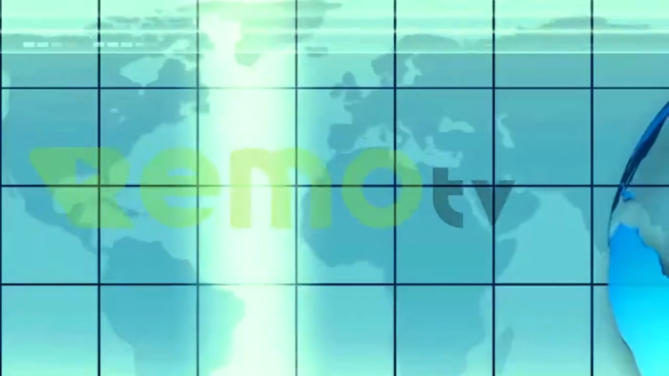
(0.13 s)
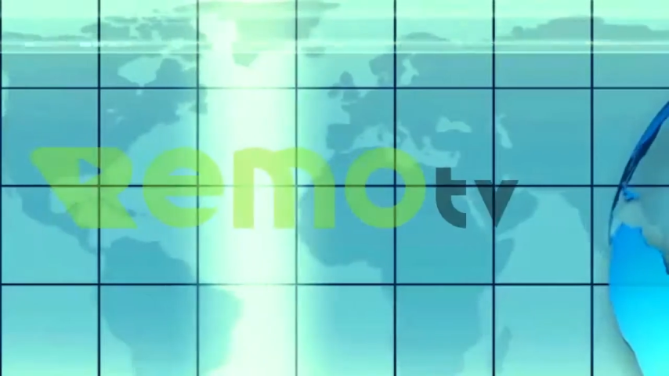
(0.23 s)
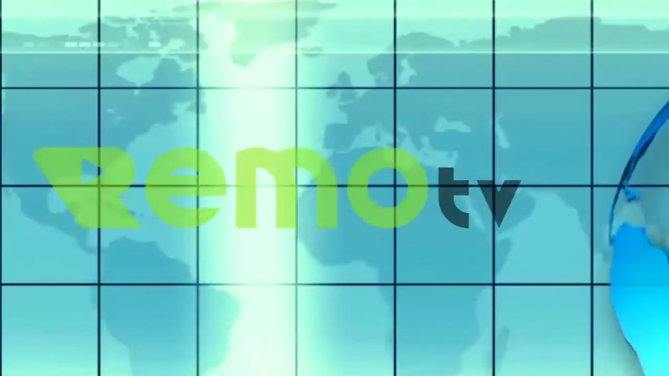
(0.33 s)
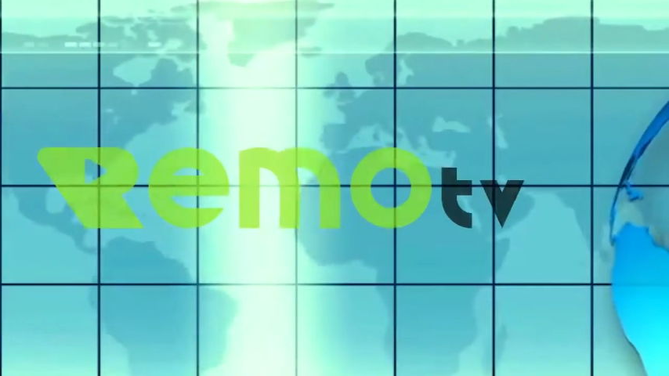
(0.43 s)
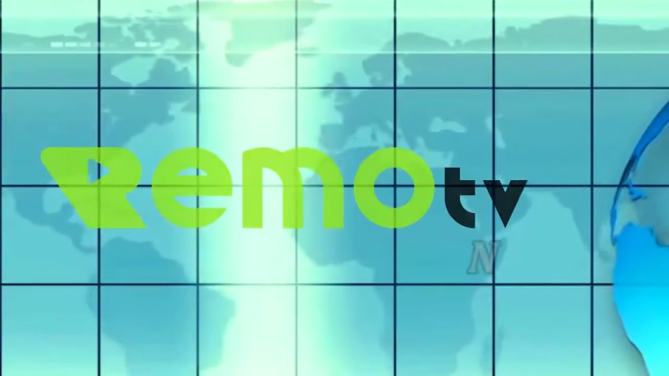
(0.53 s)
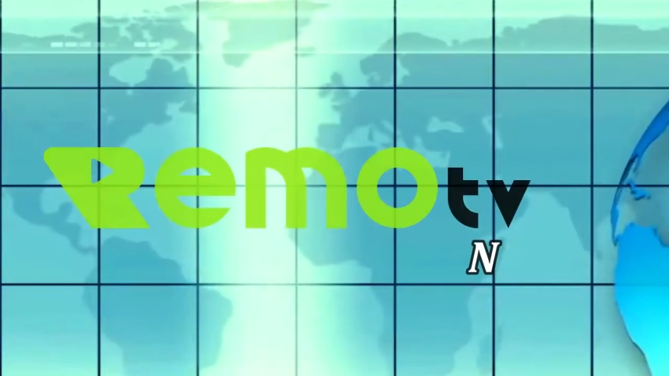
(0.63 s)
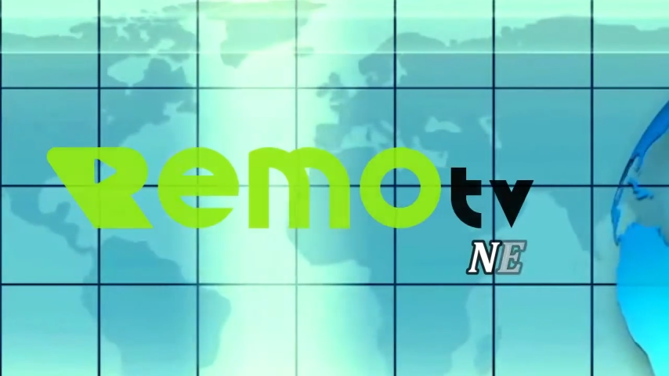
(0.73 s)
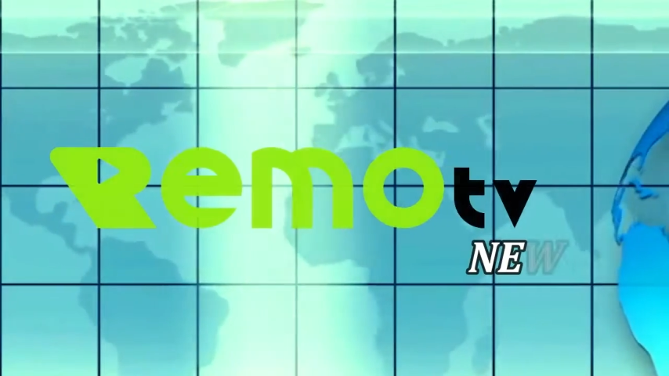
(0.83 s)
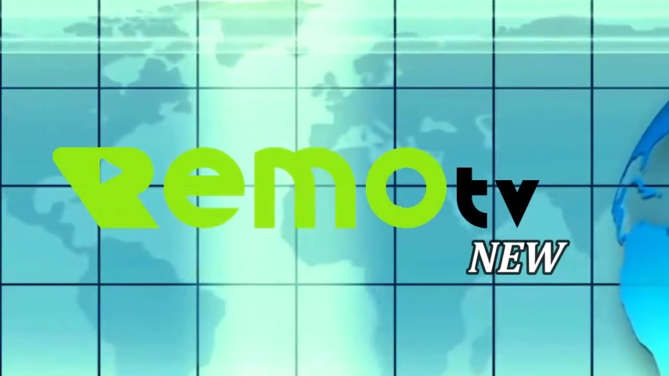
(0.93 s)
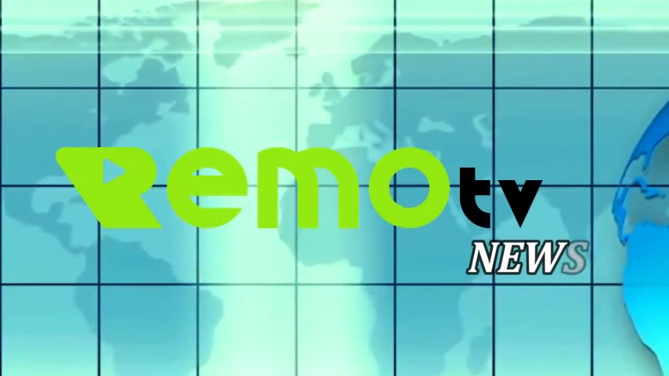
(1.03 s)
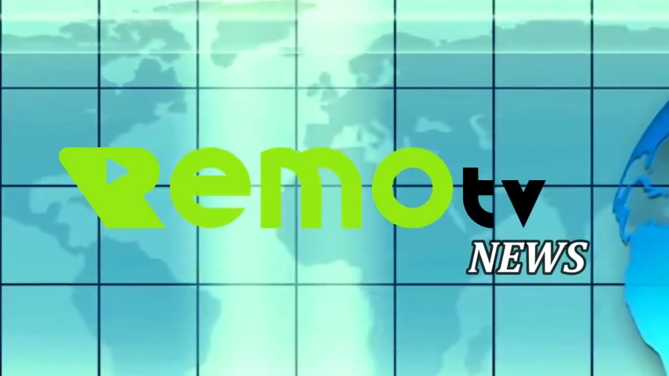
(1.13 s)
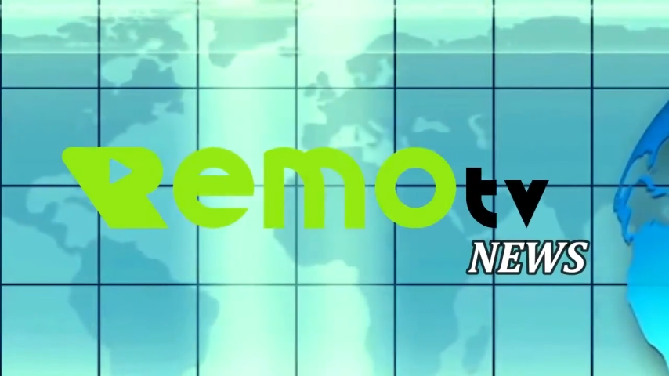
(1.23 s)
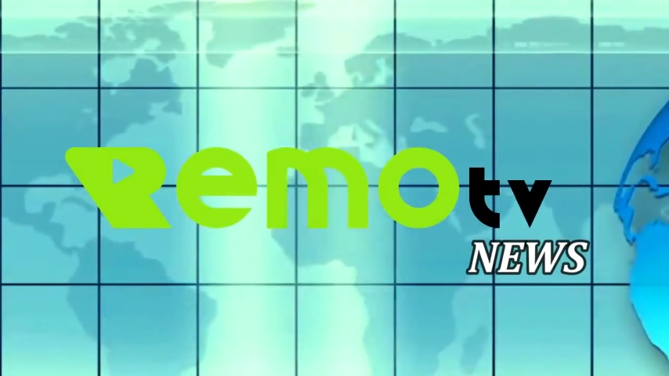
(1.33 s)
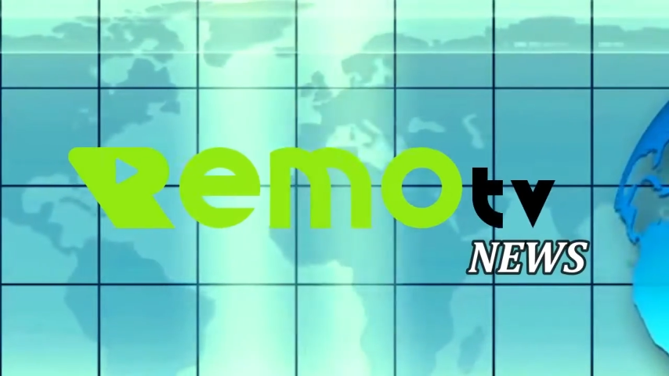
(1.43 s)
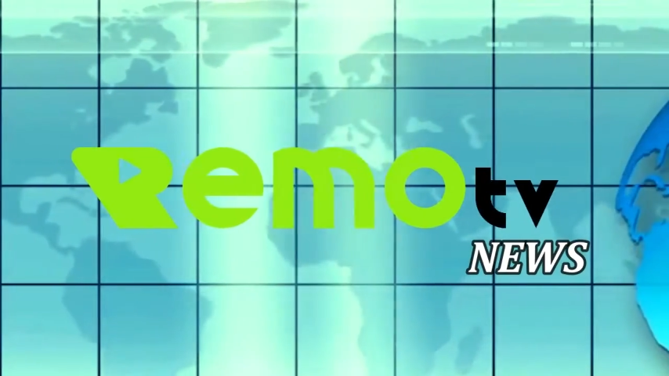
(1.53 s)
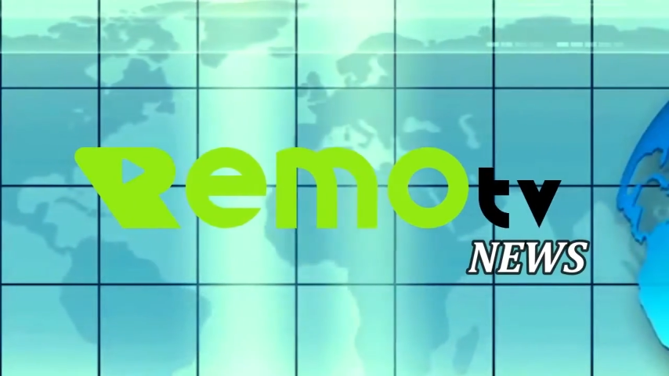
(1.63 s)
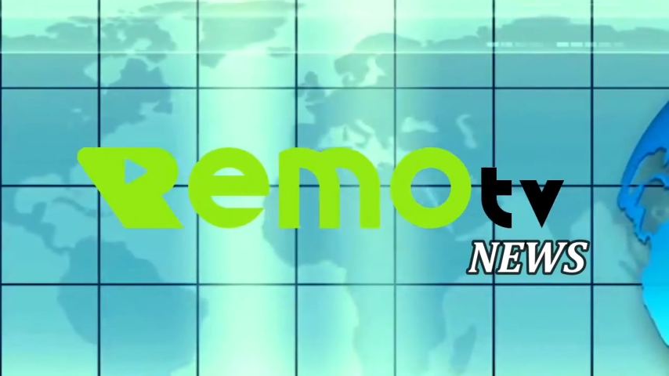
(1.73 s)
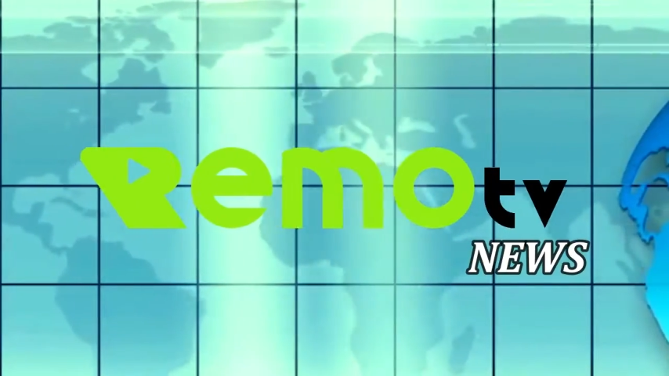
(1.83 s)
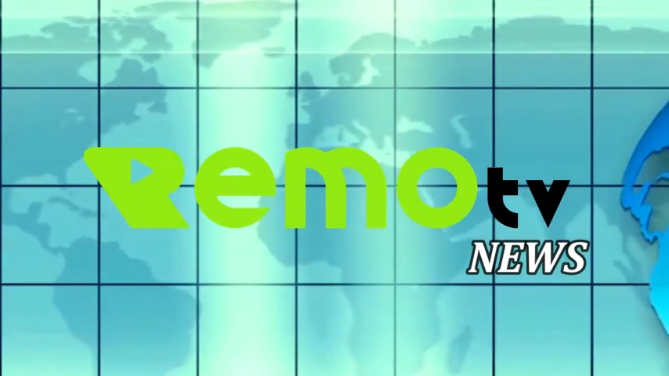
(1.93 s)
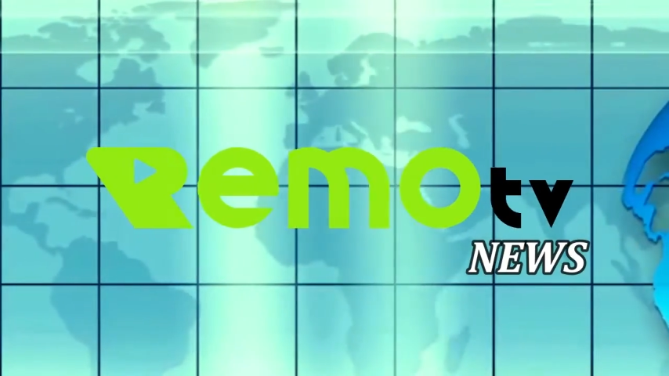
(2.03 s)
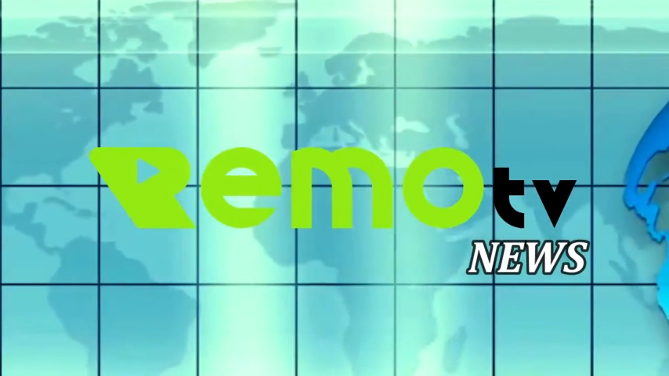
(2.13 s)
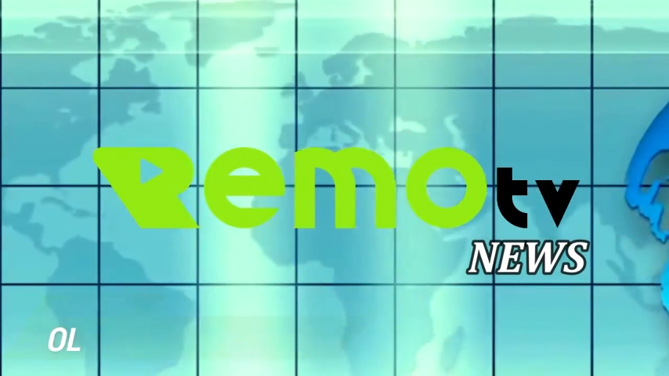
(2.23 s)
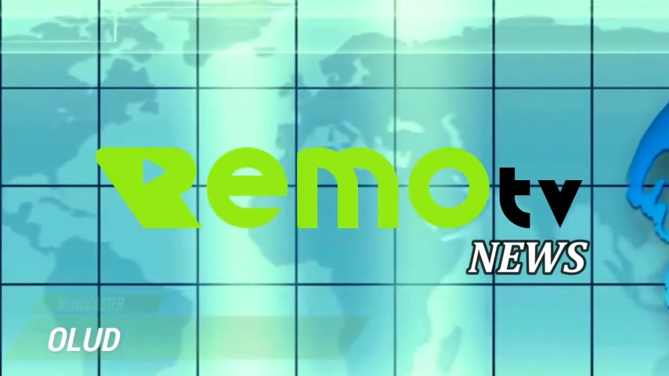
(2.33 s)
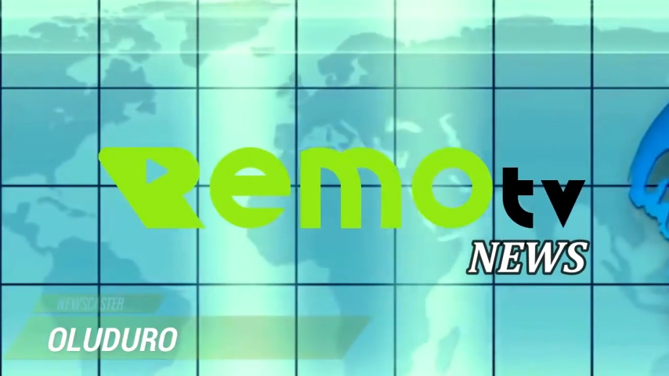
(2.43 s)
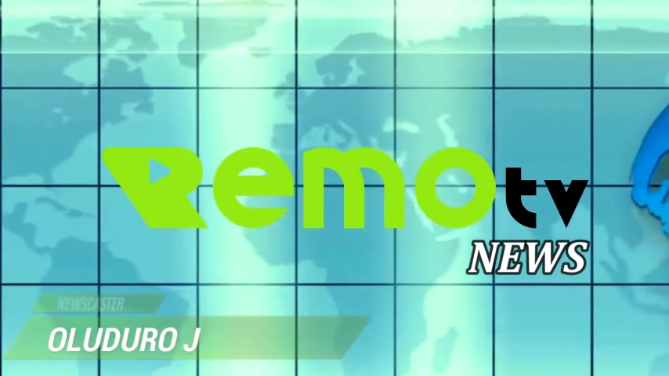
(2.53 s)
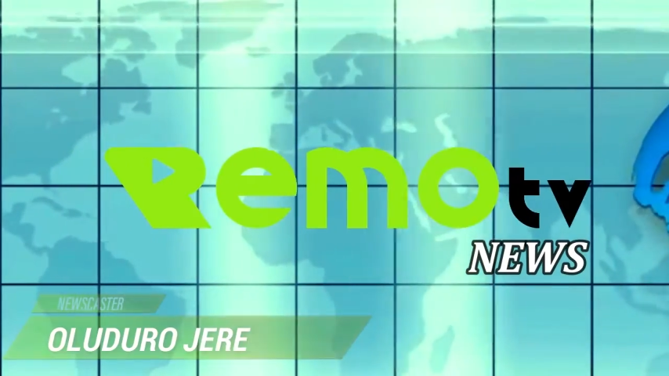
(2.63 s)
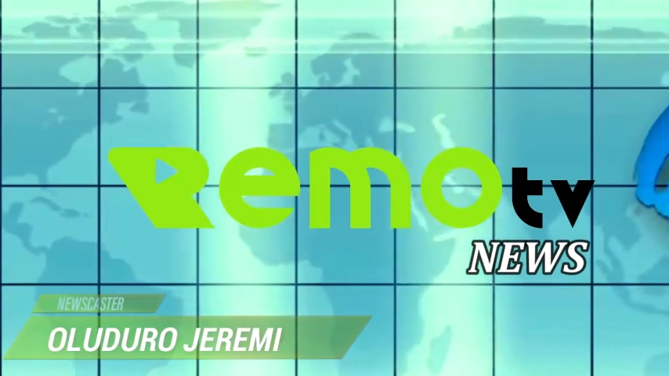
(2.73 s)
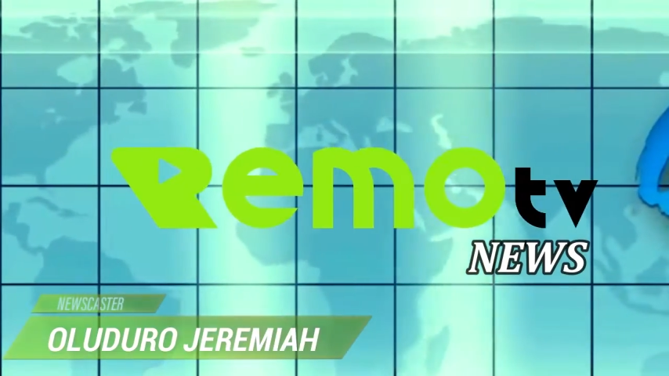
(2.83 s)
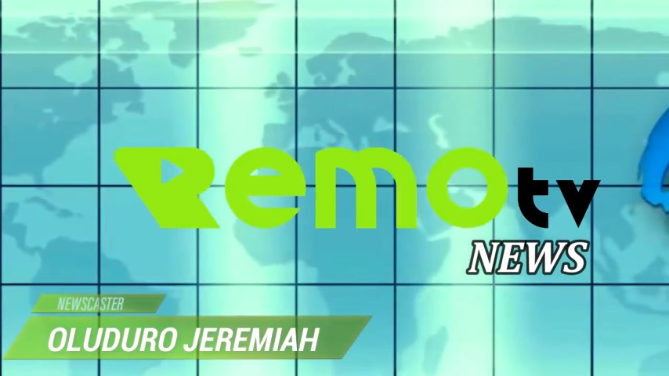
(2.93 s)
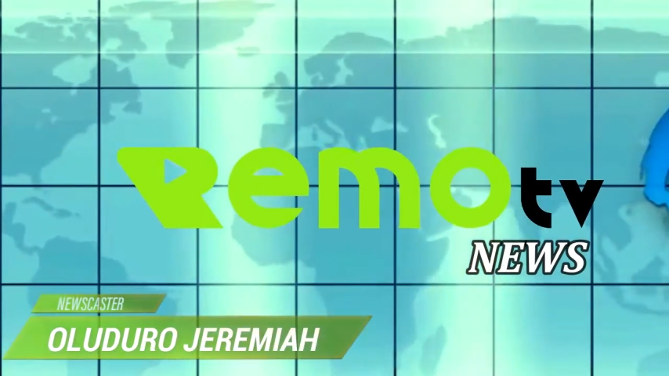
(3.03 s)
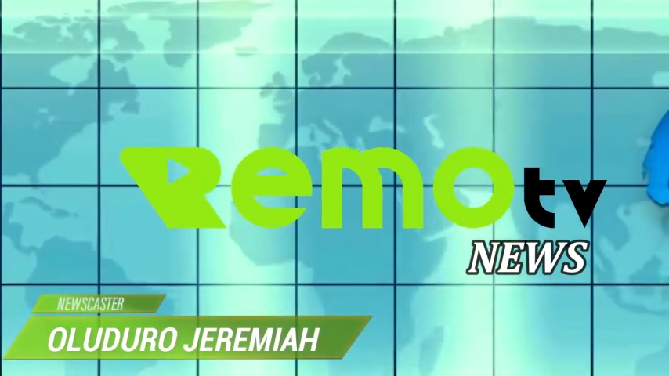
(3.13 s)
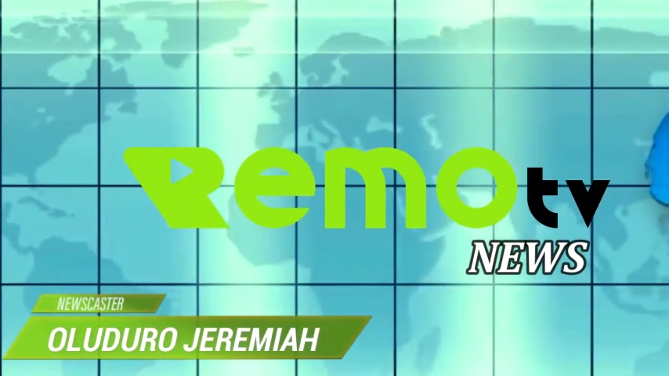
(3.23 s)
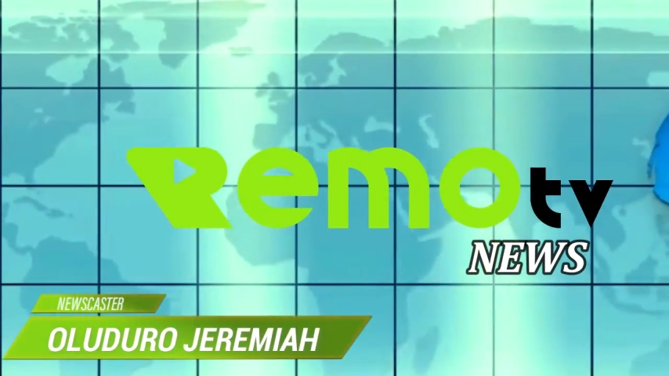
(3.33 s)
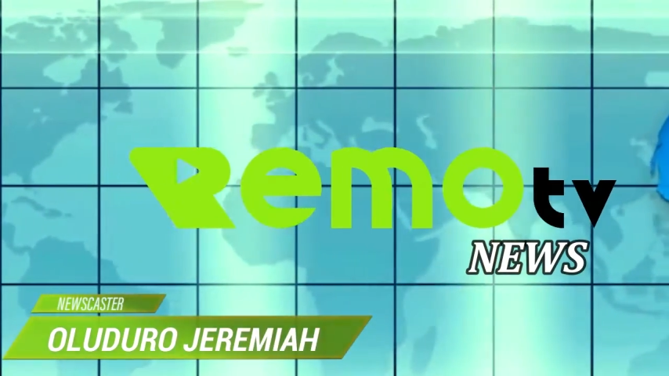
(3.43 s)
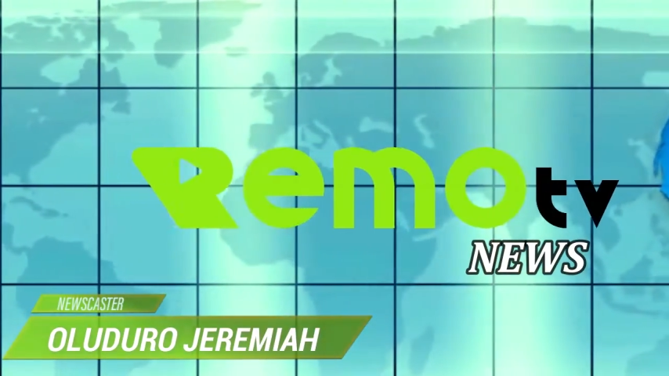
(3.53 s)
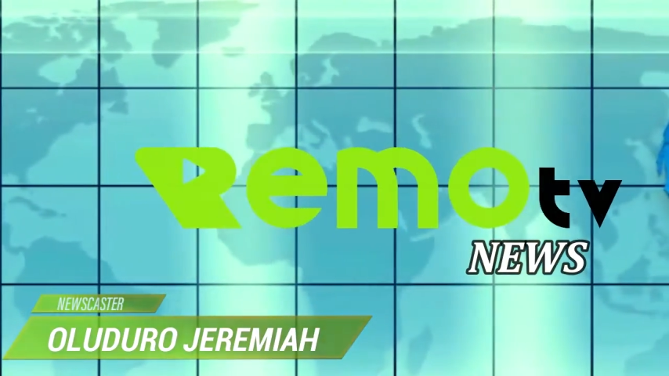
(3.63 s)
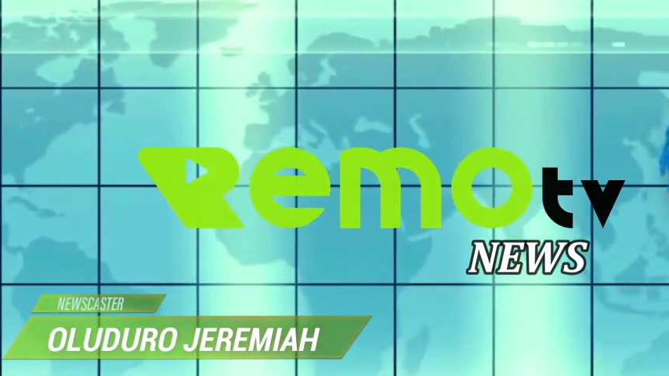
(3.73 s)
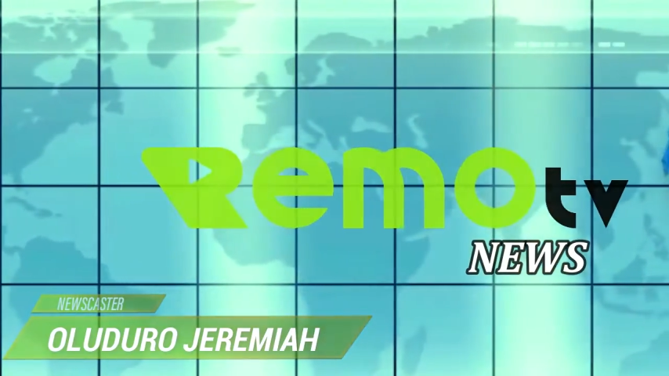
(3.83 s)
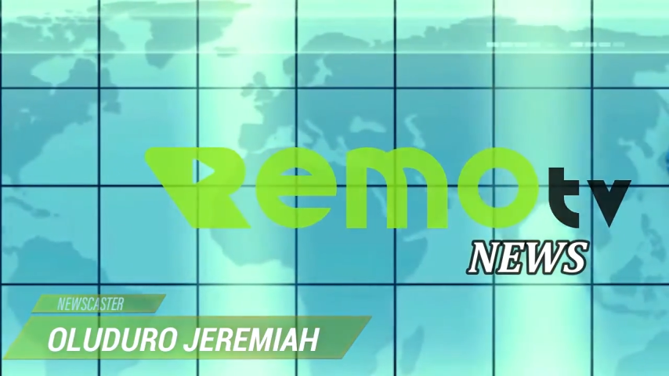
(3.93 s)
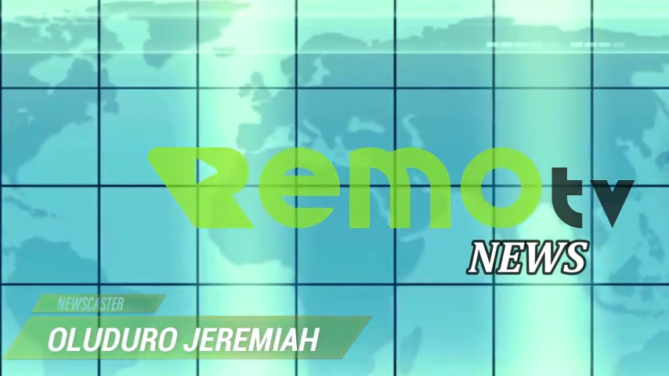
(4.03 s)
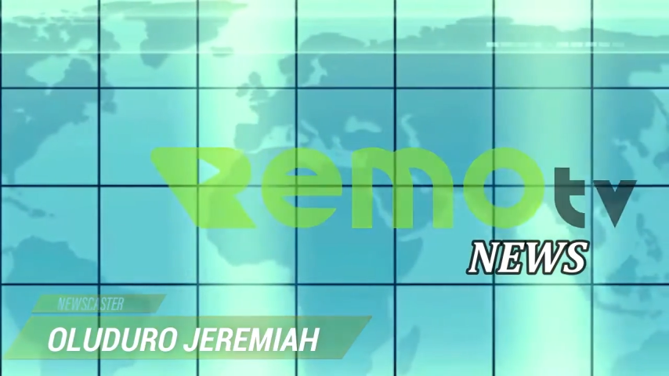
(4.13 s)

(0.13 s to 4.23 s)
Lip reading: Nobody's mouth can be seen.